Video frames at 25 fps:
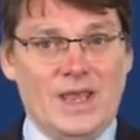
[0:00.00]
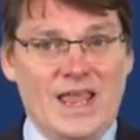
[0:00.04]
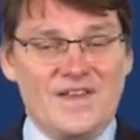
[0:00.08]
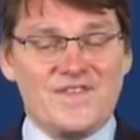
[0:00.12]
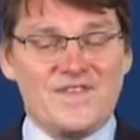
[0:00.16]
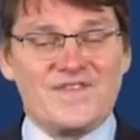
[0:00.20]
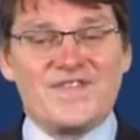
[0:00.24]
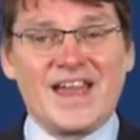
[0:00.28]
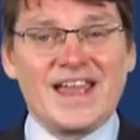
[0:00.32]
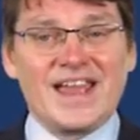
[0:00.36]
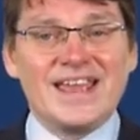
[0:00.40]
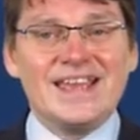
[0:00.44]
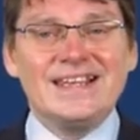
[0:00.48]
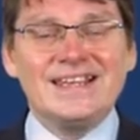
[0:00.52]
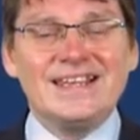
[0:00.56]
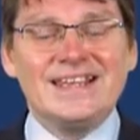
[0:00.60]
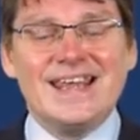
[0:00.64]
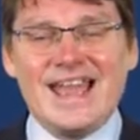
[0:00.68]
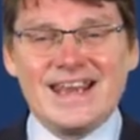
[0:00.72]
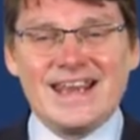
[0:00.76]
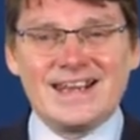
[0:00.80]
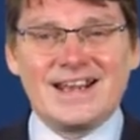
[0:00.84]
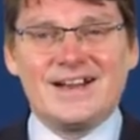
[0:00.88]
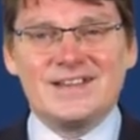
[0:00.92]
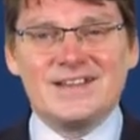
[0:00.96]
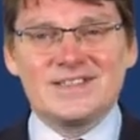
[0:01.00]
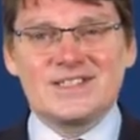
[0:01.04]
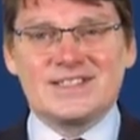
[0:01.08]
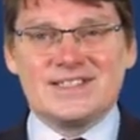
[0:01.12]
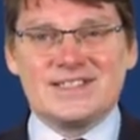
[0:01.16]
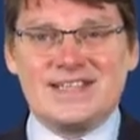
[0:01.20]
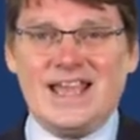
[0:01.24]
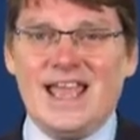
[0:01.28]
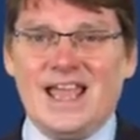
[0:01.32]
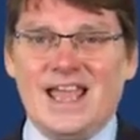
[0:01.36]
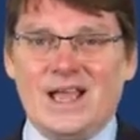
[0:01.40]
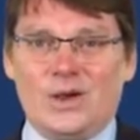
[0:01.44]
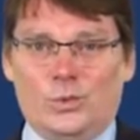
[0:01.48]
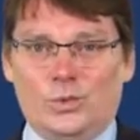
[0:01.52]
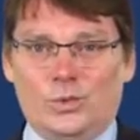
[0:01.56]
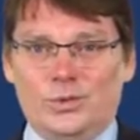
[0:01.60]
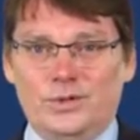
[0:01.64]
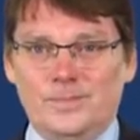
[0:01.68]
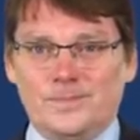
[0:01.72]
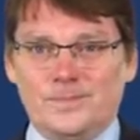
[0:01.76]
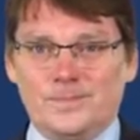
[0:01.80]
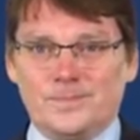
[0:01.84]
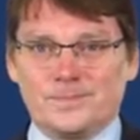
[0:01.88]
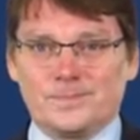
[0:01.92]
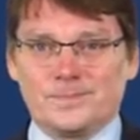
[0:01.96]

if they let us down,